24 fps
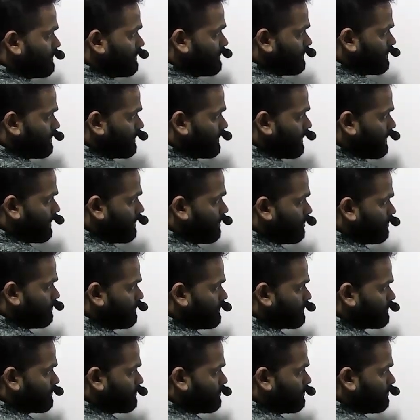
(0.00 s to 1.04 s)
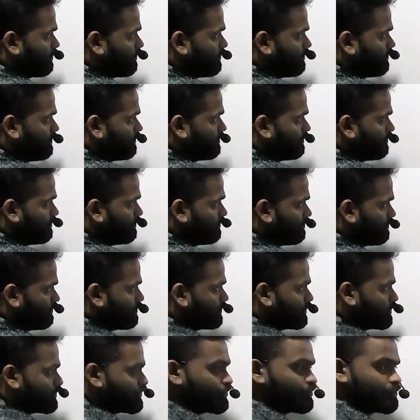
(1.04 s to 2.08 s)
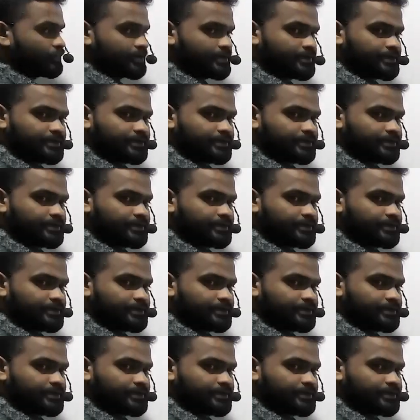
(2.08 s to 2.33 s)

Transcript: K over rho root.